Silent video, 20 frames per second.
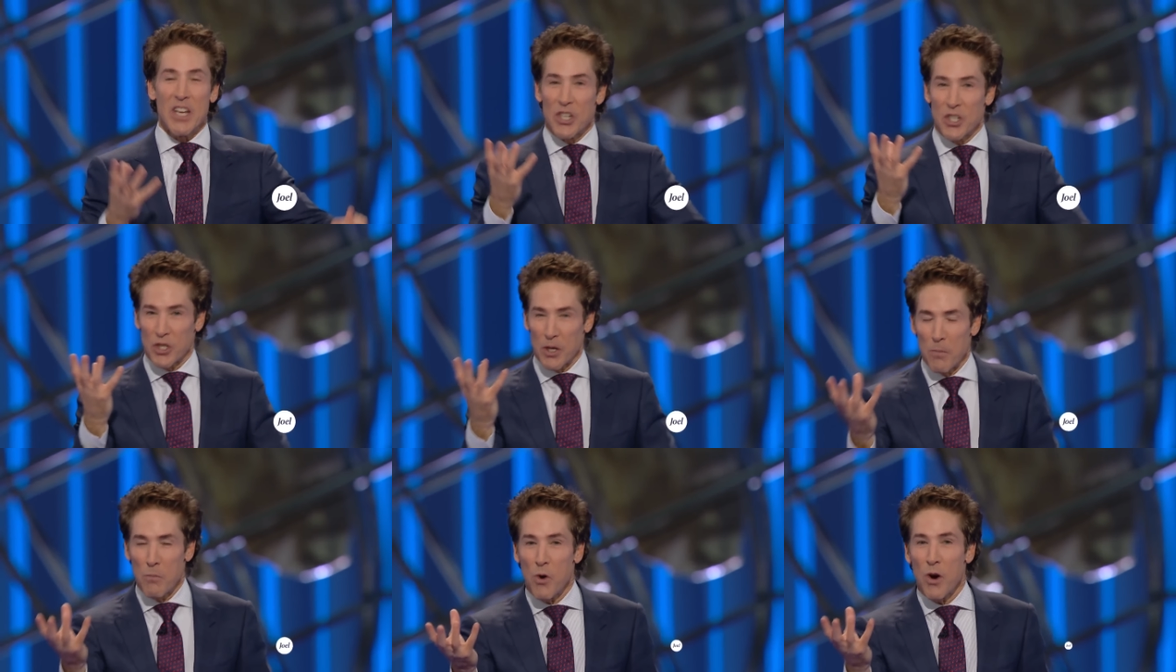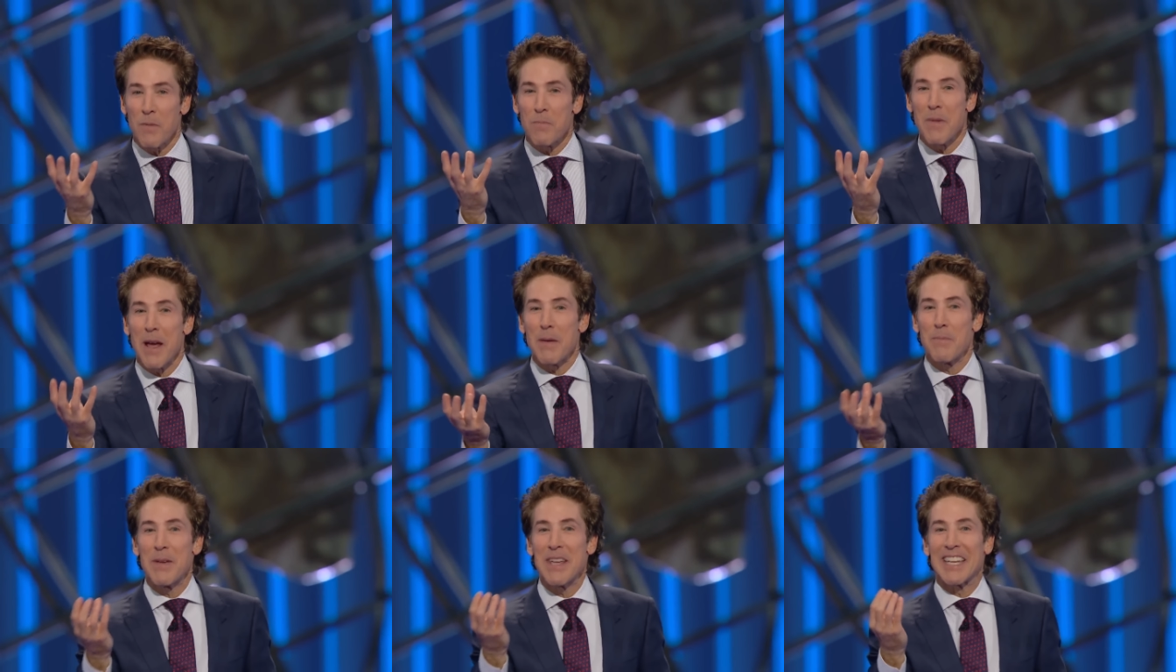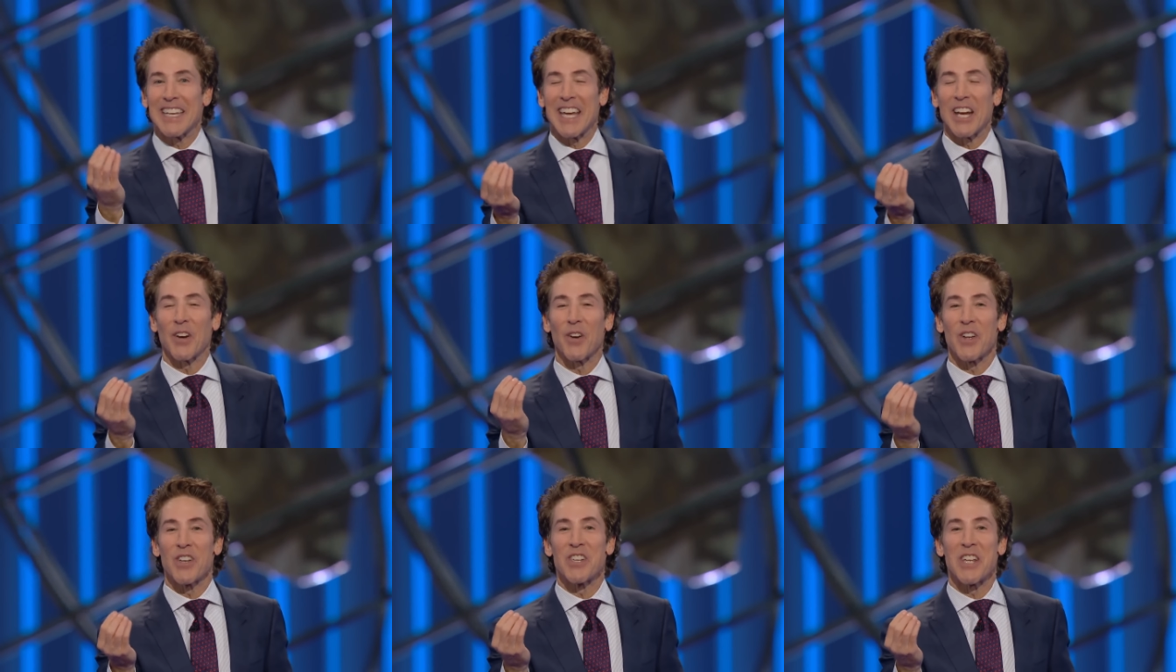Someone may be
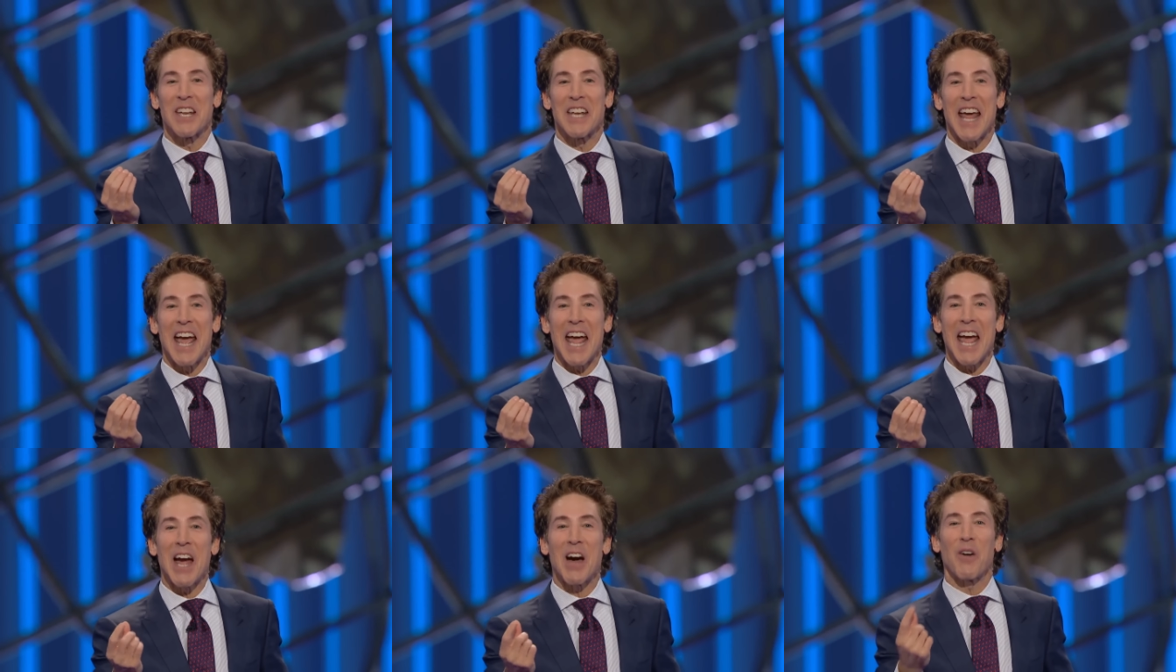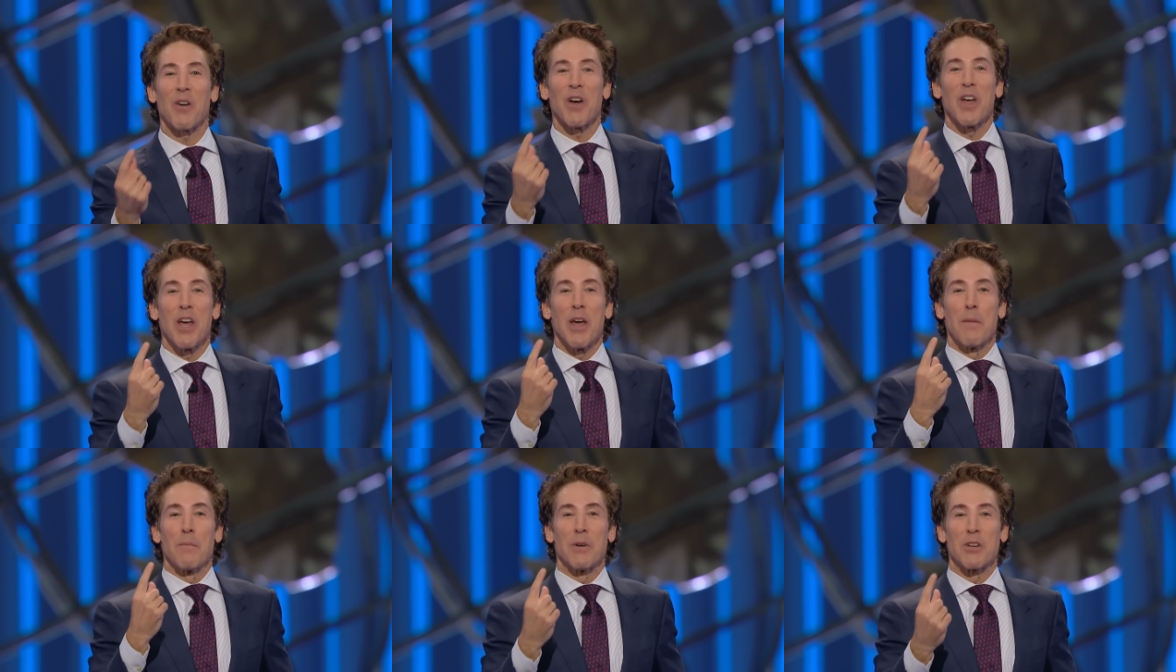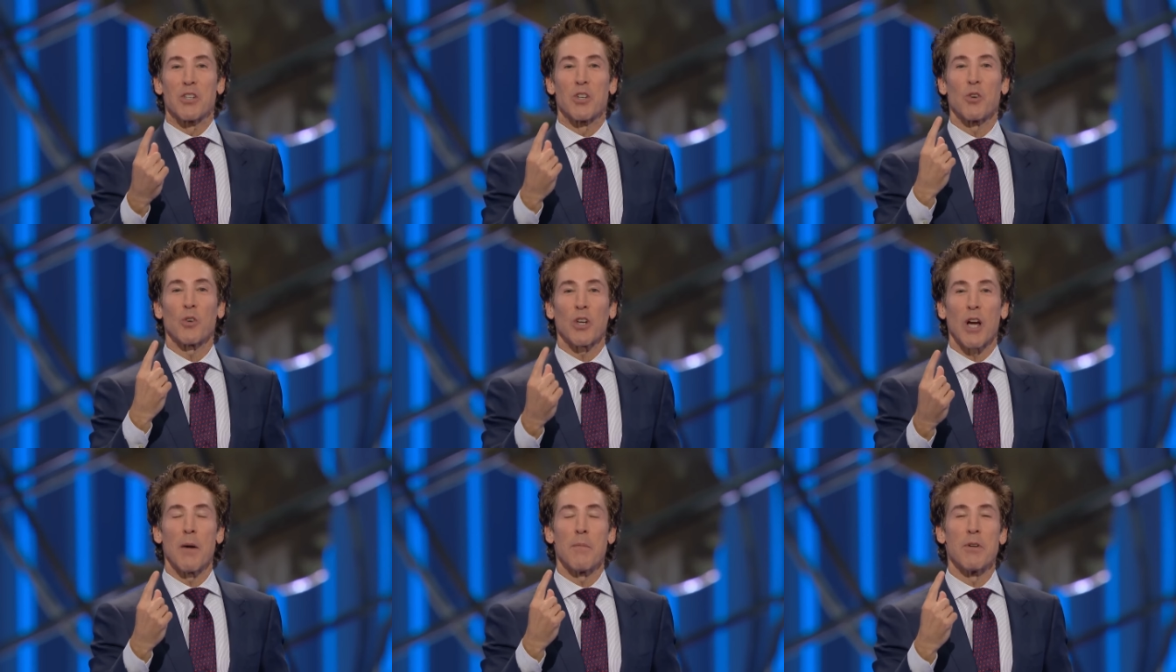carrying you now, but
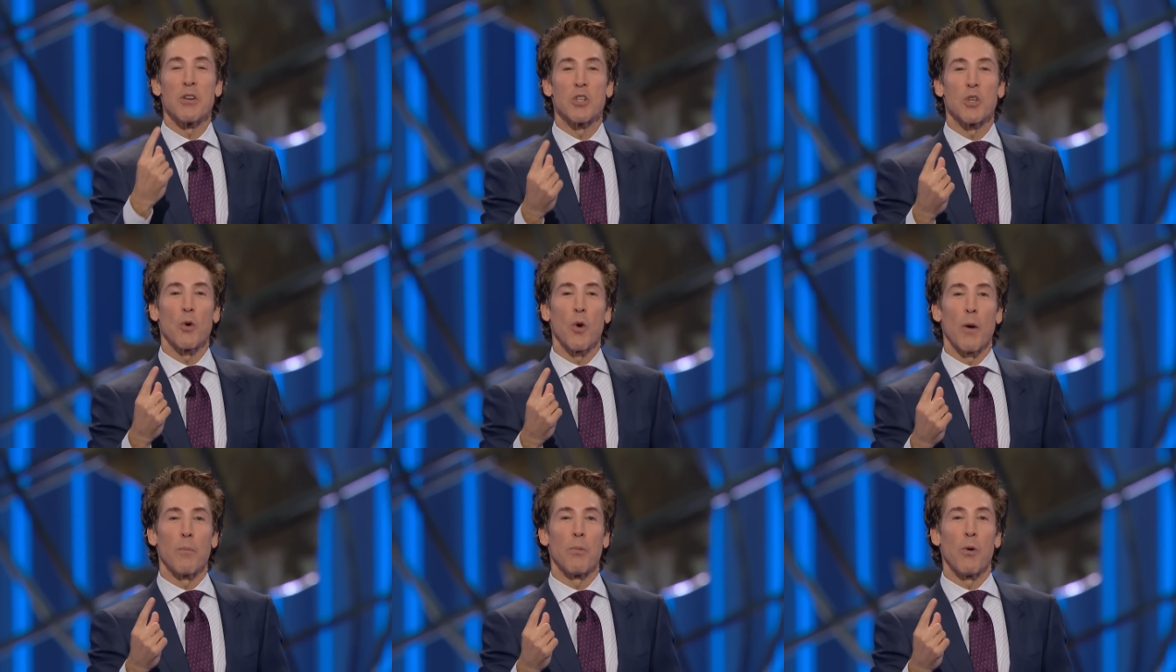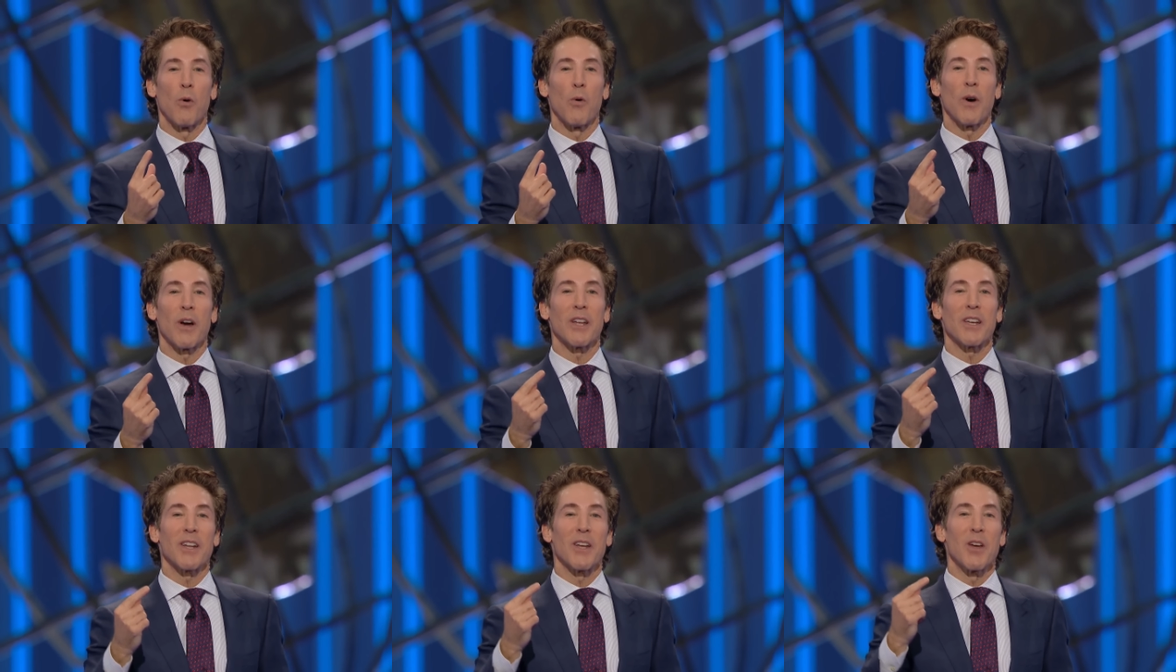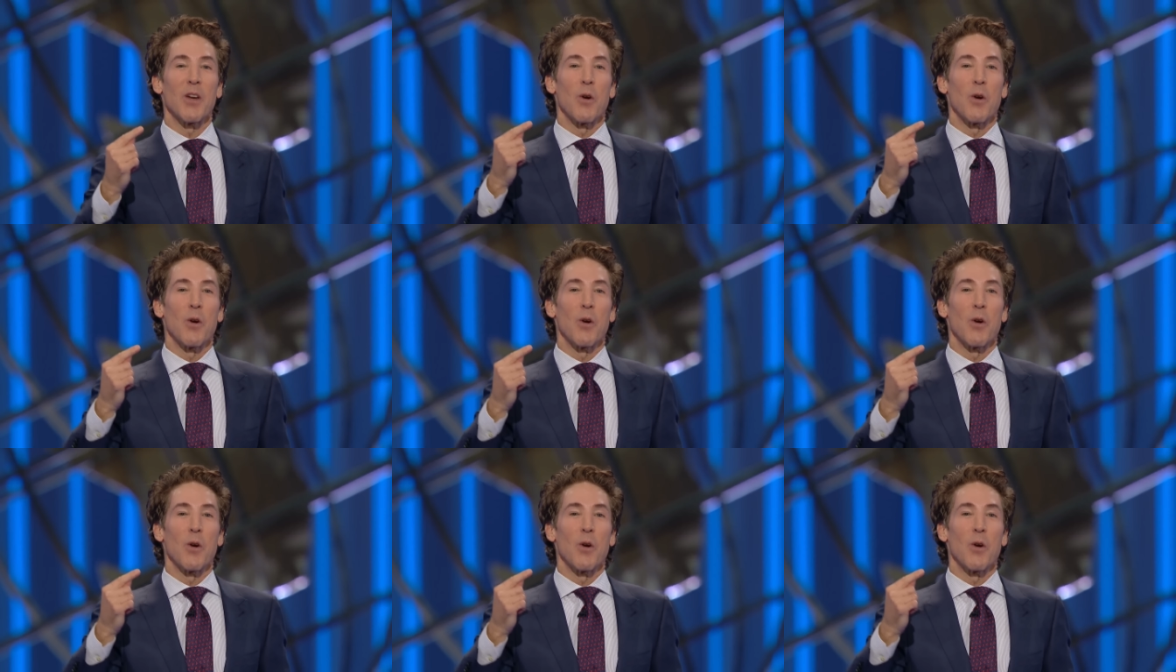you're coming to a point